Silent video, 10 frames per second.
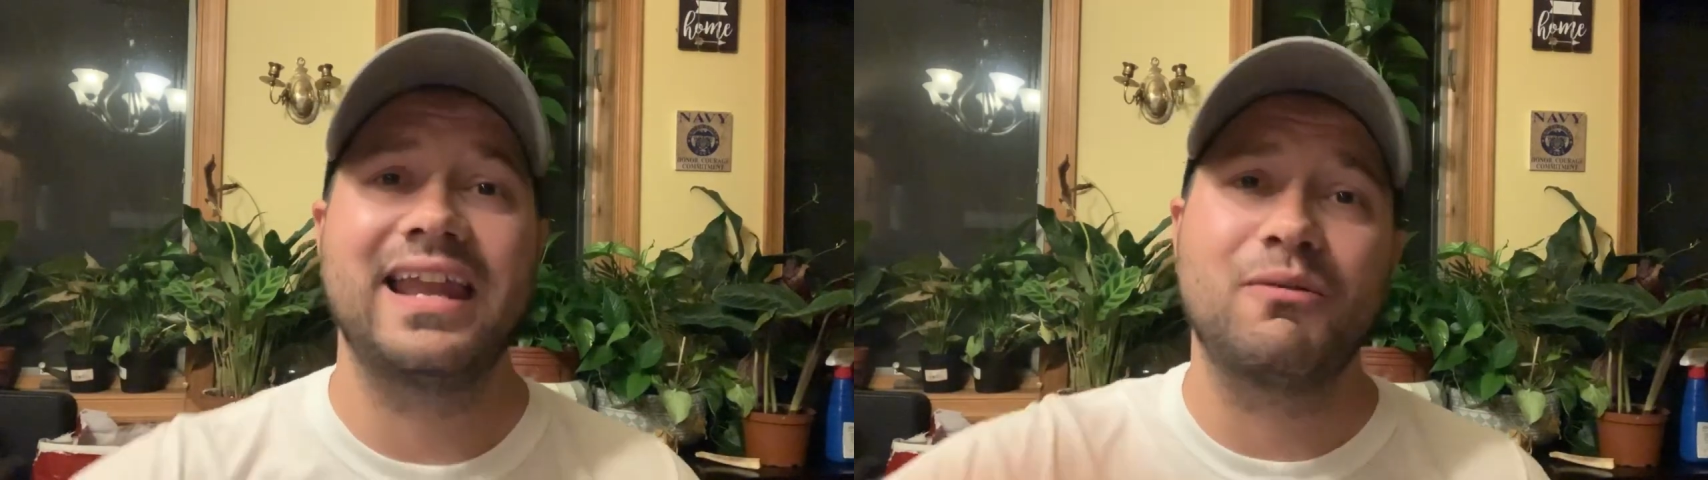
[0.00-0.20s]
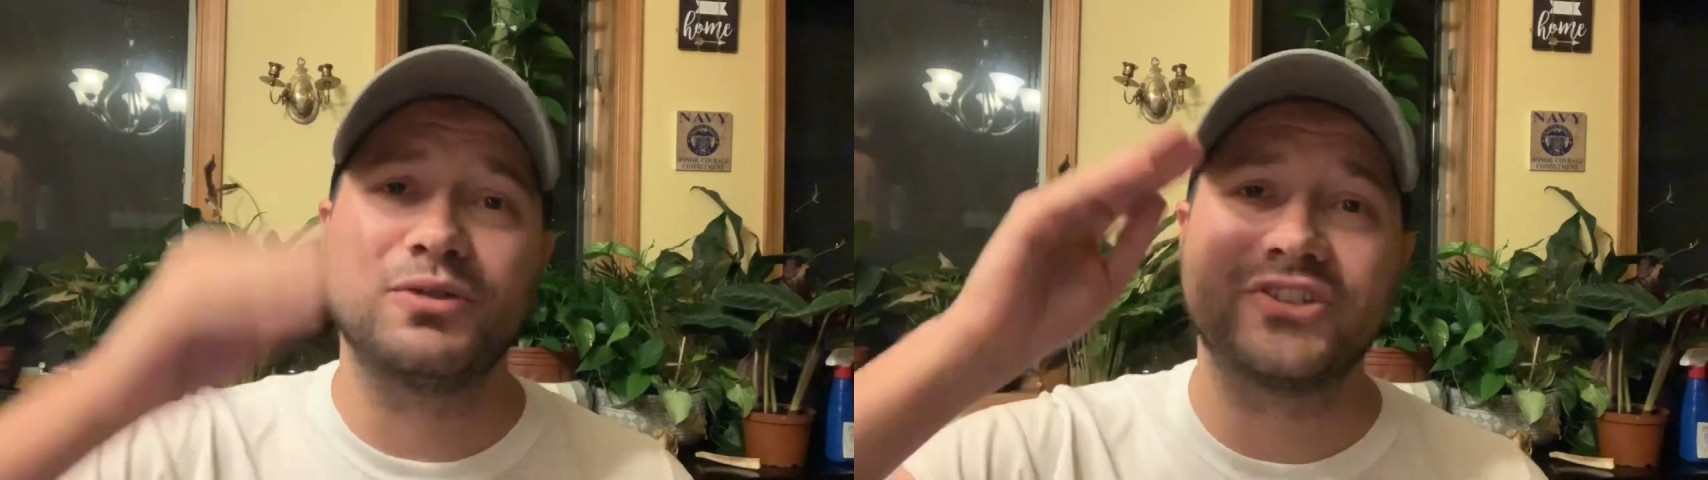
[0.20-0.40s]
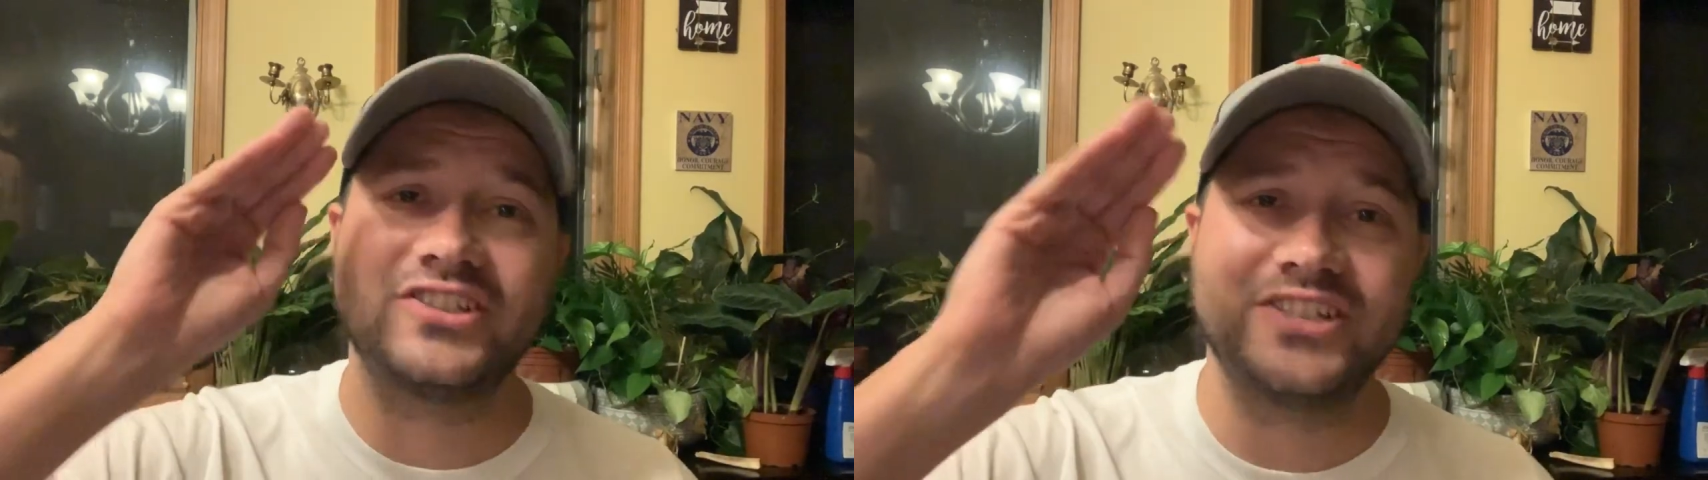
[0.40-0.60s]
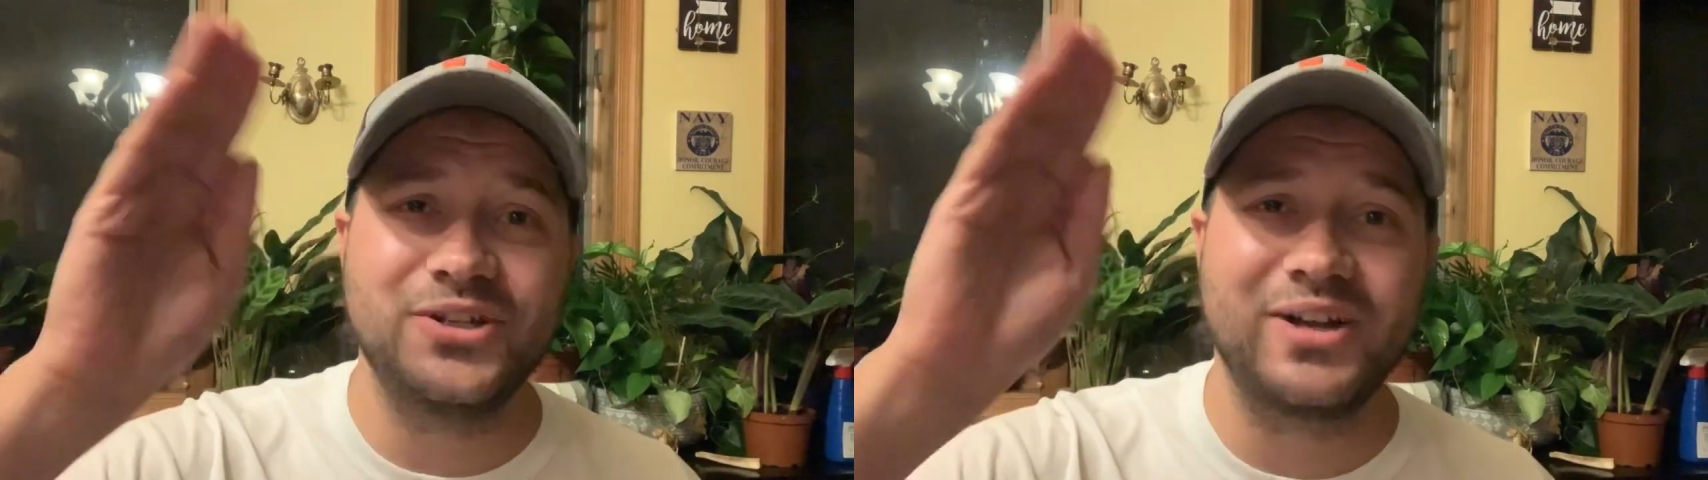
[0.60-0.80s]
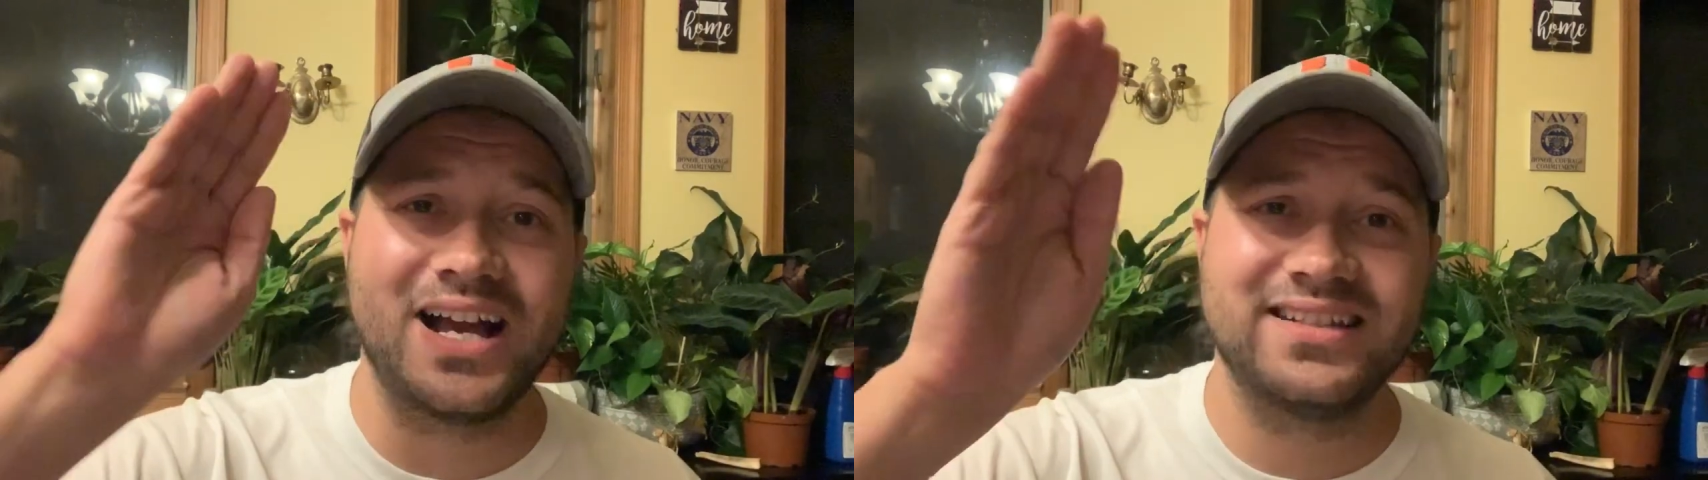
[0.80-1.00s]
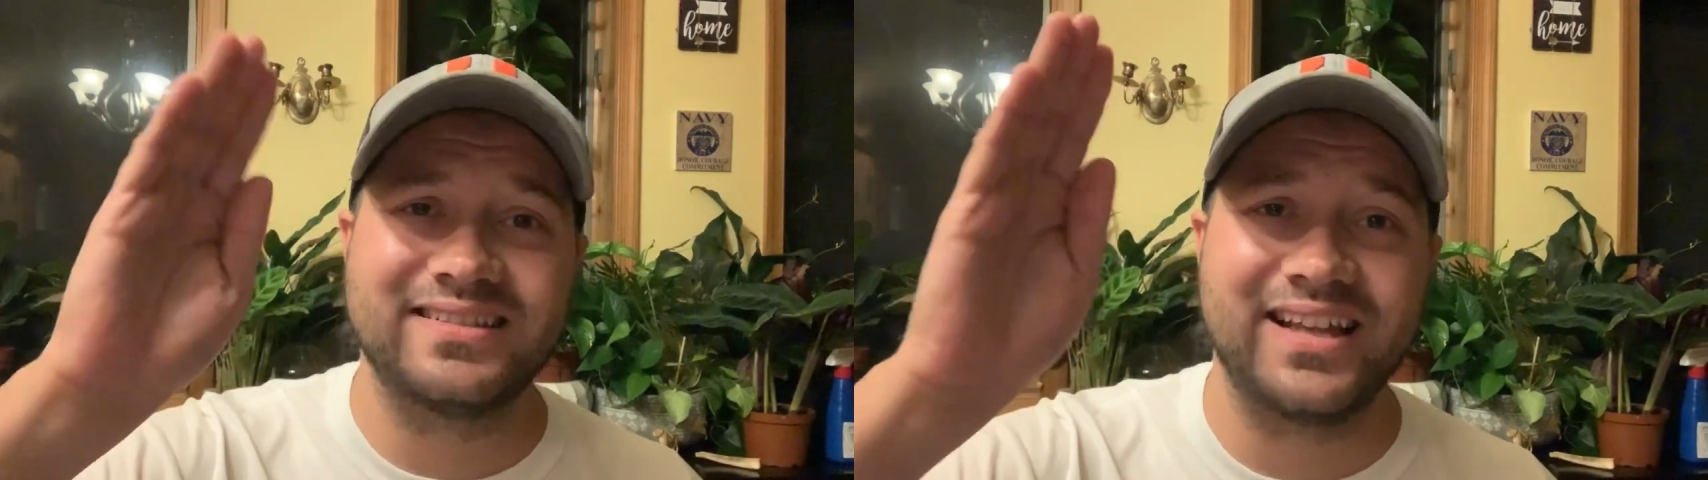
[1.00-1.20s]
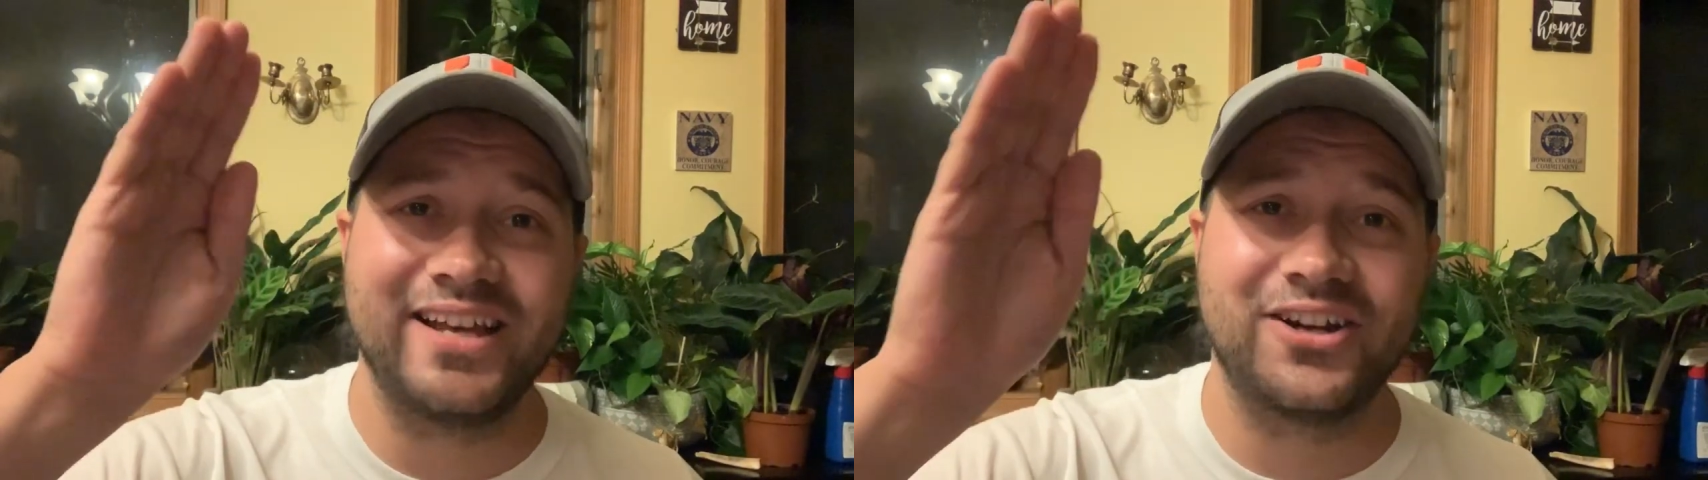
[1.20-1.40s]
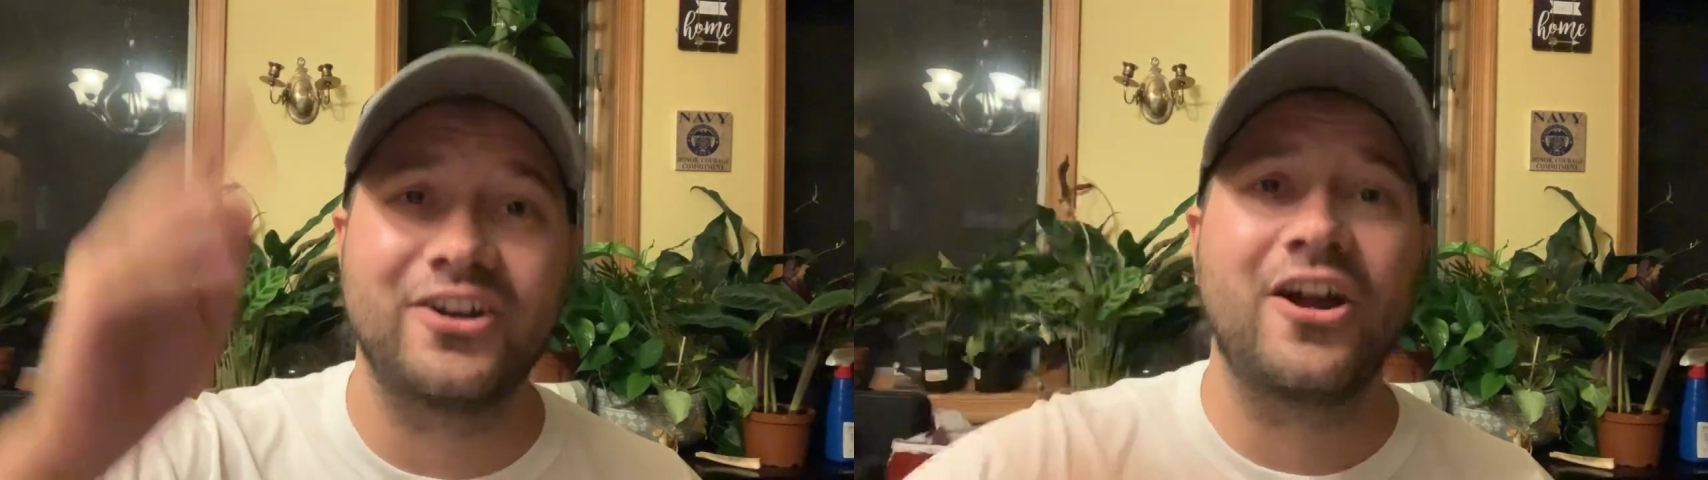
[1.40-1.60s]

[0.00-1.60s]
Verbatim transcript: and I will see you guys later.